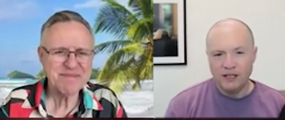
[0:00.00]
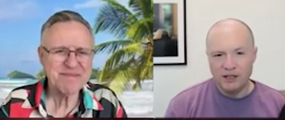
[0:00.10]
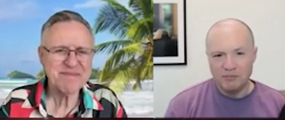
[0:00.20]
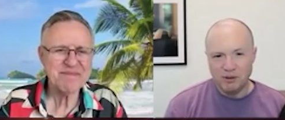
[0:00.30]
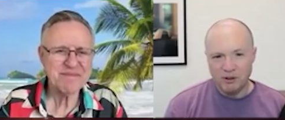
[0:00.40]

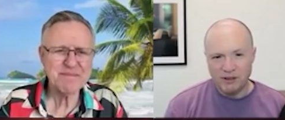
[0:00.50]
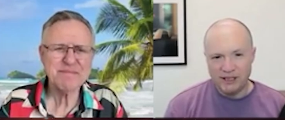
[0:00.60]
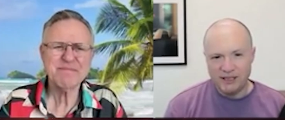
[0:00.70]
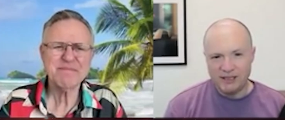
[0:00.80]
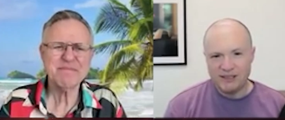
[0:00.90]

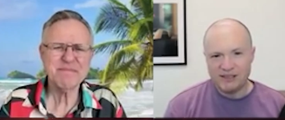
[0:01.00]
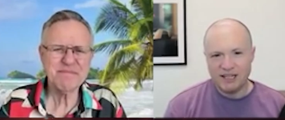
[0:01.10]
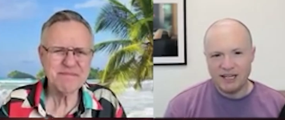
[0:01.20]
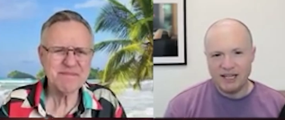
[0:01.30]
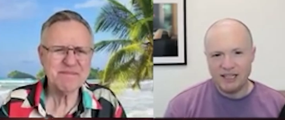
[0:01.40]
Speaker 1: employees
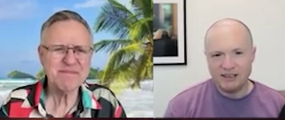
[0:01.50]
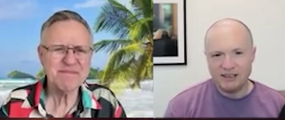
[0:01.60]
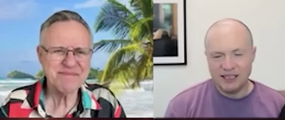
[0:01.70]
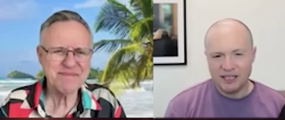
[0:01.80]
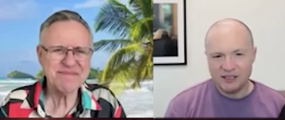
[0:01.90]
at
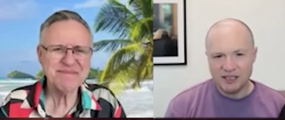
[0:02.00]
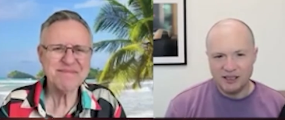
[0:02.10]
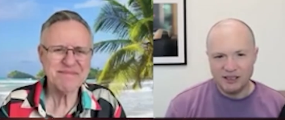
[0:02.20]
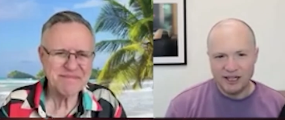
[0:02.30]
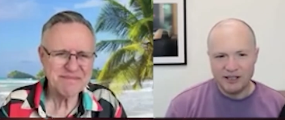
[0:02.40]
Tesla
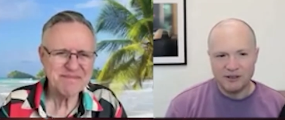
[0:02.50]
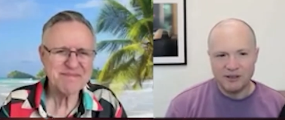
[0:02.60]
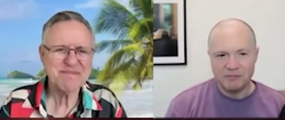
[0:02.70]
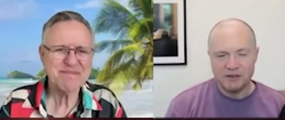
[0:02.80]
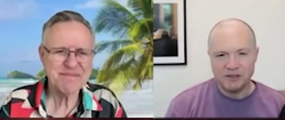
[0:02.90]

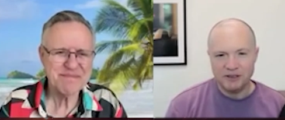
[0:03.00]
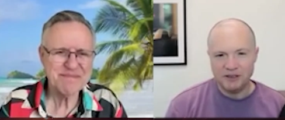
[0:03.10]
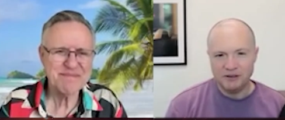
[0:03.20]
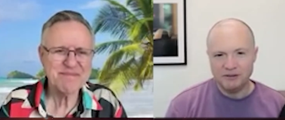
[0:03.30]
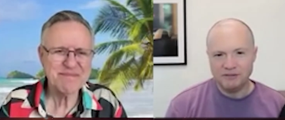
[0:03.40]
Lathrop
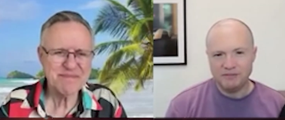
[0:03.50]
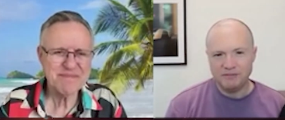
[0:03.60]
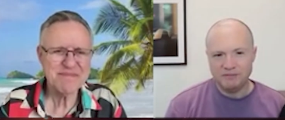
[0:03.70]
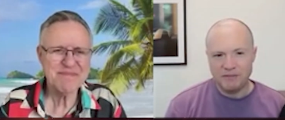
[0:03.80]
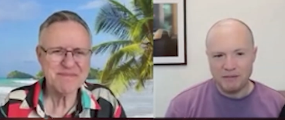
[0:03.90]
to
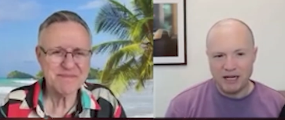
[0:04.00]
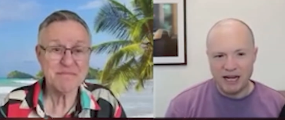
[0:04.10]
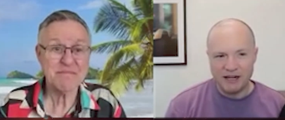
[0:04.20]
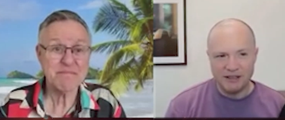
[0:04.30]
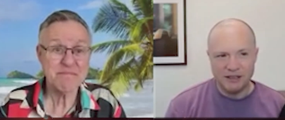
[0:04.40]
maybe
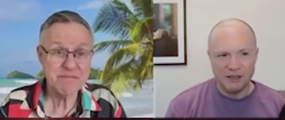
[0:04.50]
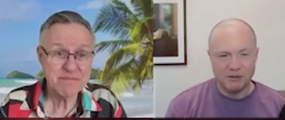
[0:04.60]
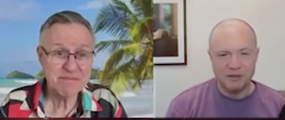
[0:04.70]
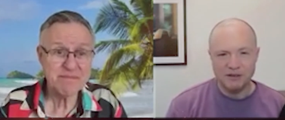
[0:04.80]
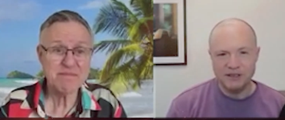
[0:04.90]
add another
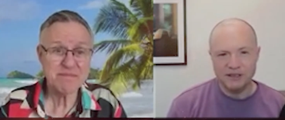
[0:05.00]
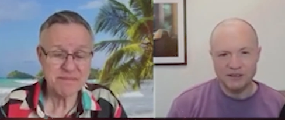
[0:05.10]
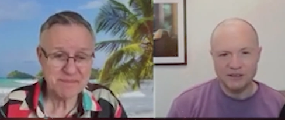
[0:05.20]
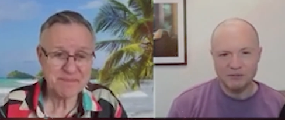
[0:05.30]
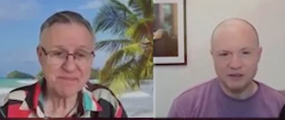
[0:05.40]
building
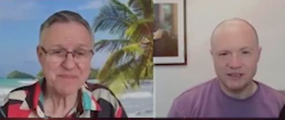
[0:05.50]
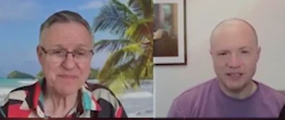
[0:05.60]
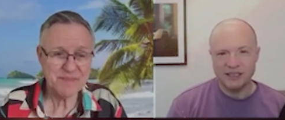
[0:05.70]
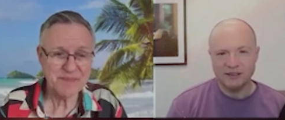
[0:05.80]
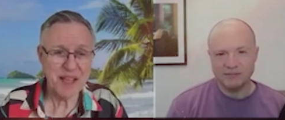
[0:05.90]
or something like
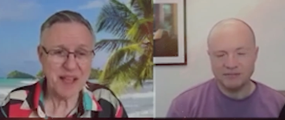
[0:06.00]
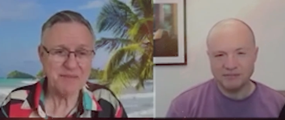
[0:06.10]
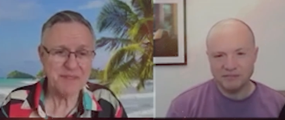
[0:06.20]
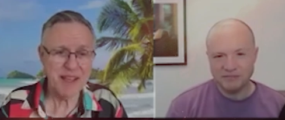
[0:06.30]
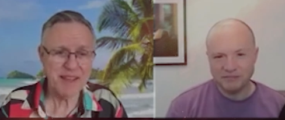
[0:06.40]
that.
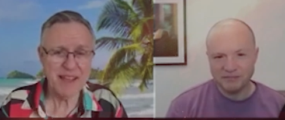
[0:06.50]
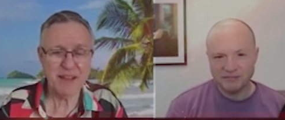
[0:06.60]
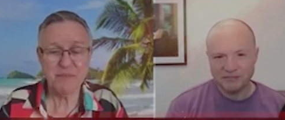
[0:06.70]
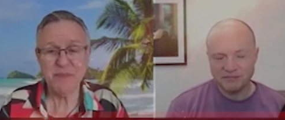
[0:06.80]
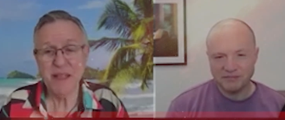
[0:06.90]
Speaker 2: Yeah, yeah,
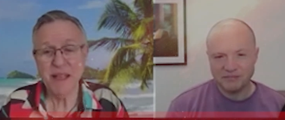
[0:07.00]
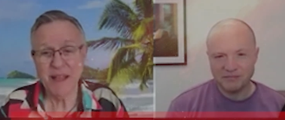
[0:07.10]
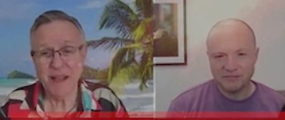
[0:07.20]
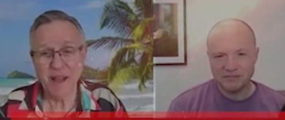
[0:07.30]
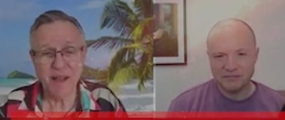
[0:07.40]
yeah.
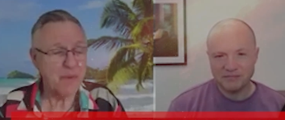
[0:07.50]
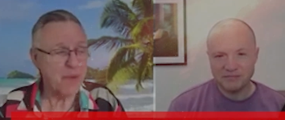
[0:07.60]
Uh,